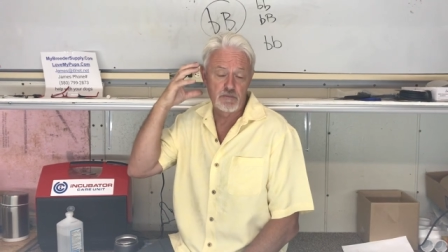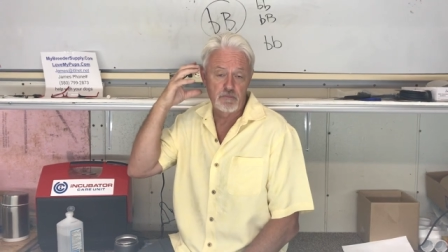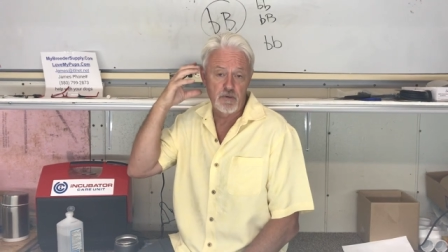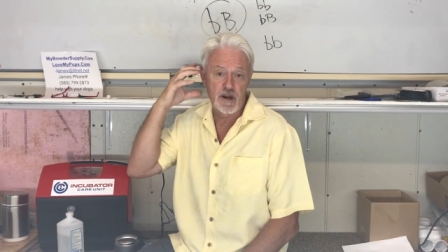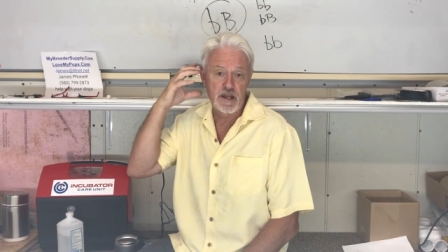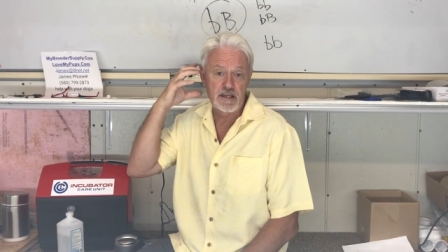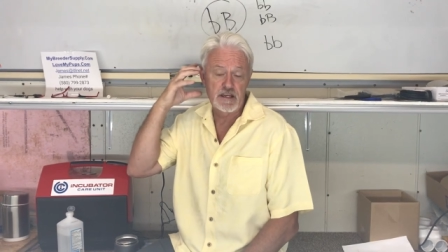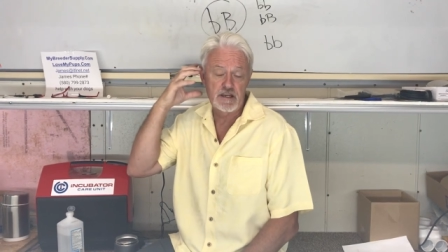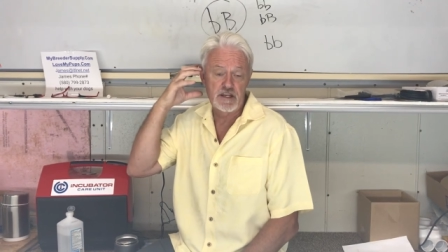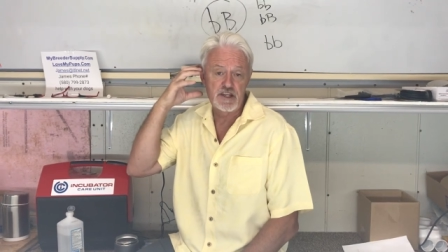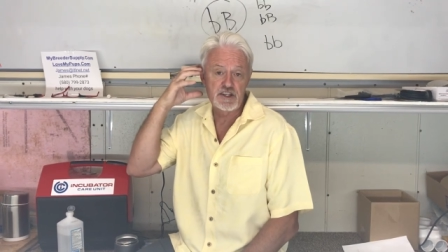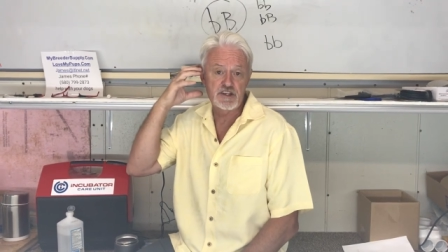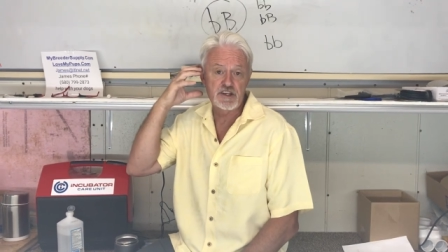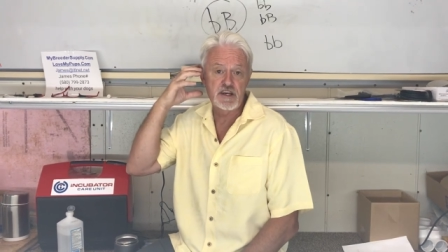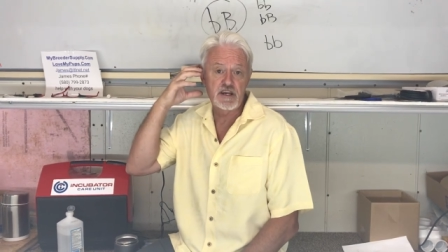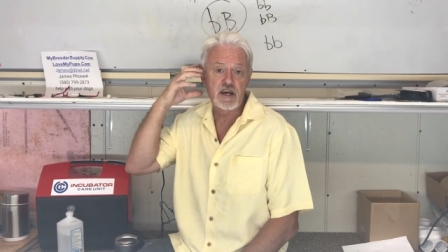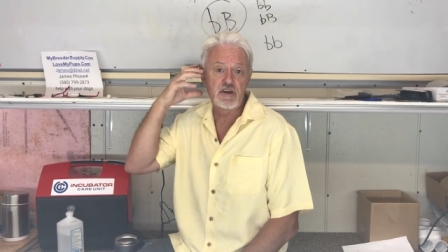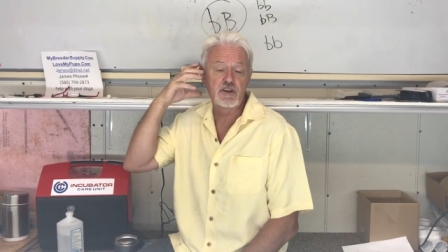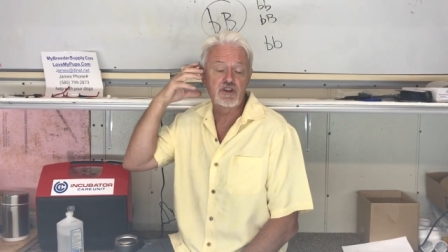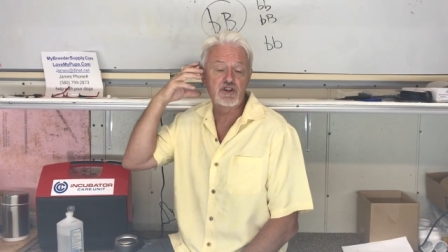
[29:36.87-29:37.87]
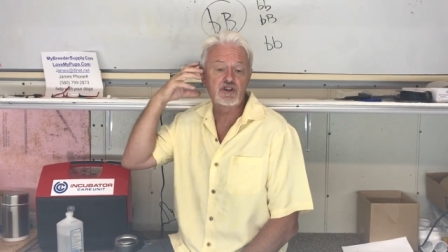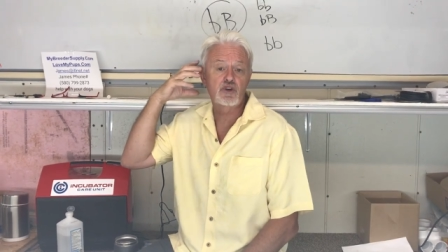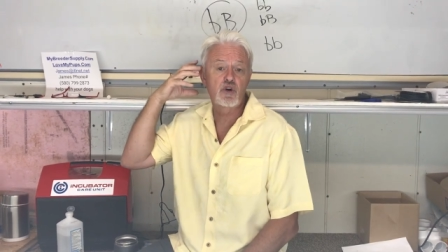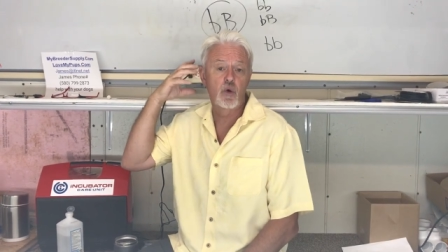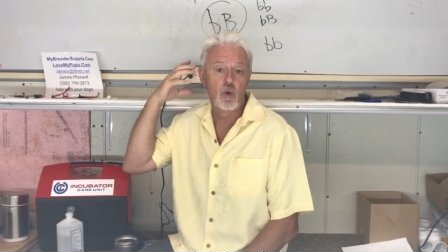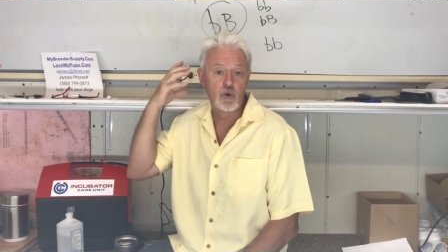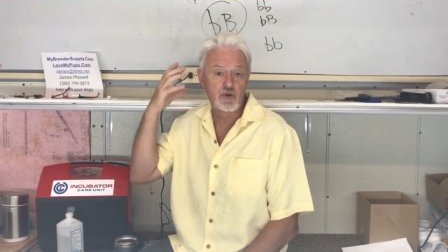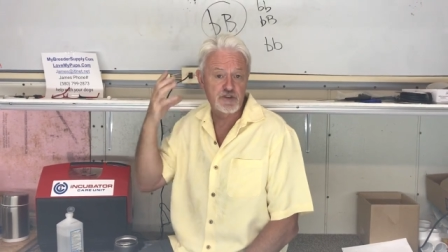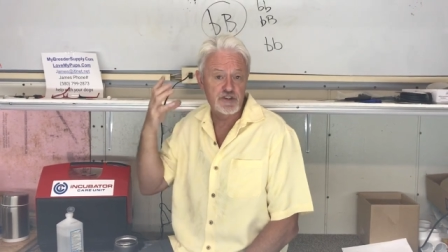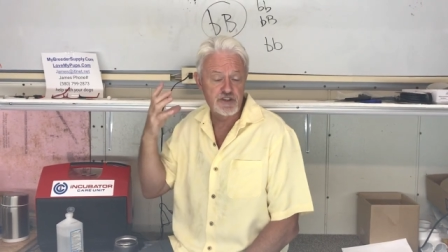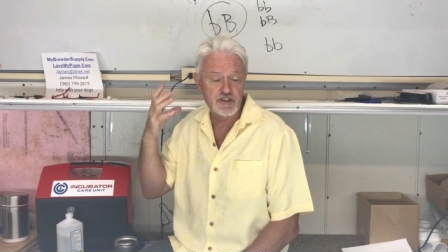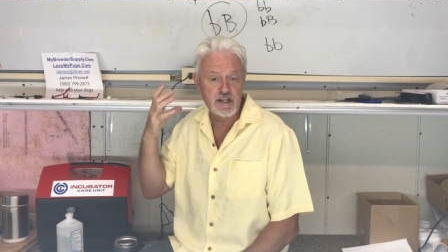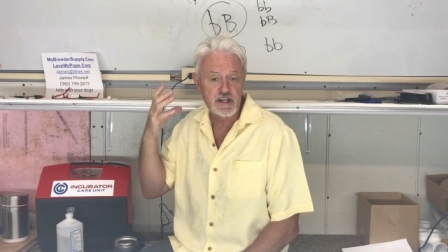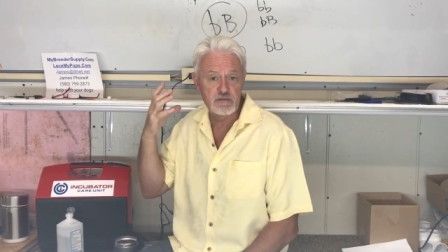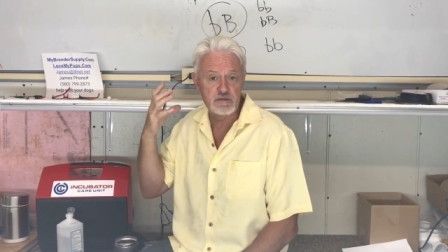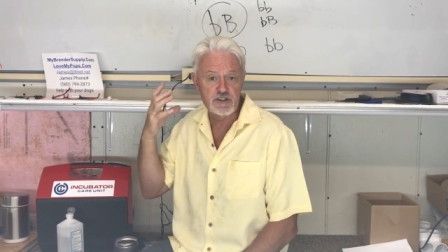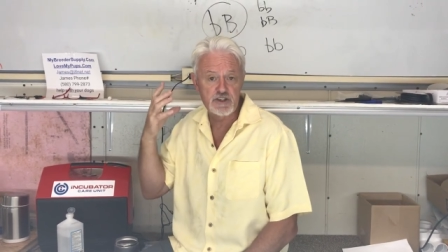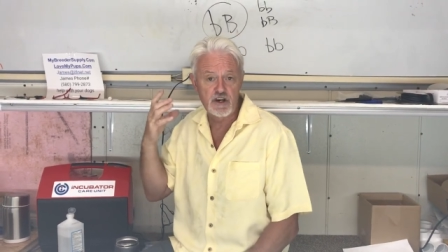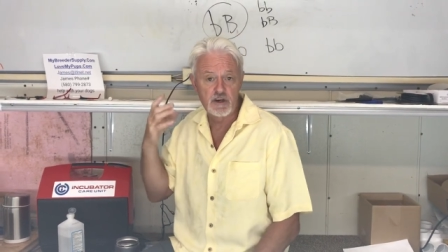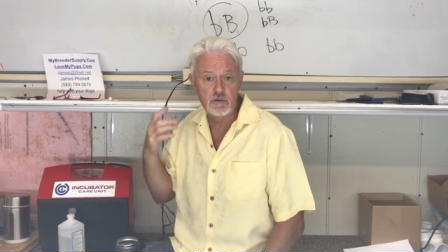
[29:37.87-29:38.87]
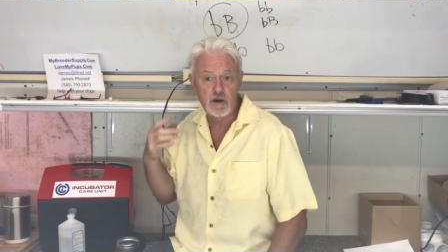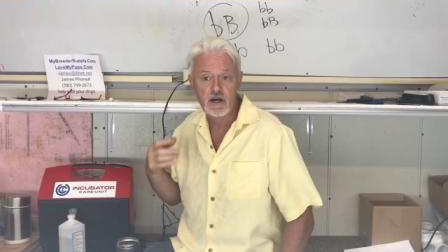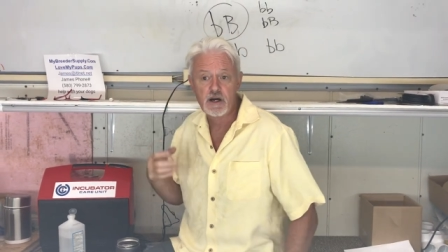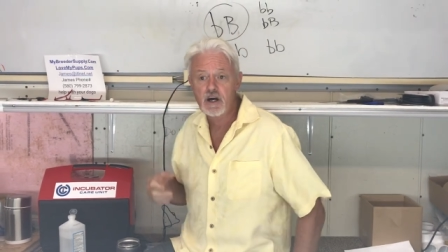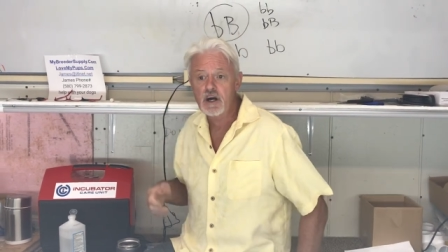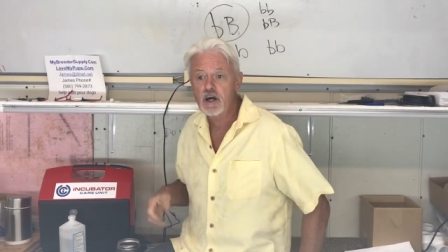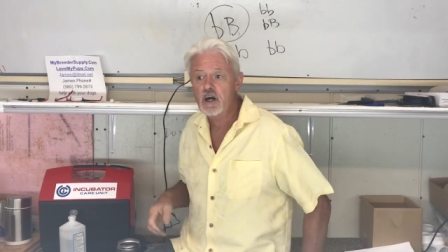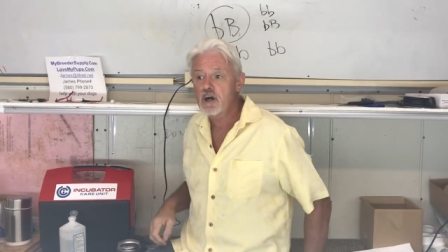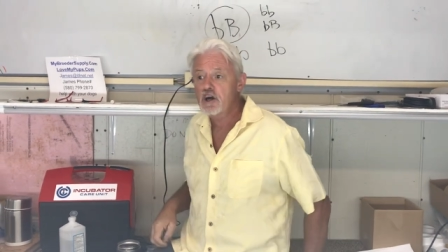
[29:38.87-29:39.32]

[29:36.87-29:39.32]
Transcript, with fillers: to break in its ear that's caused this hematoma.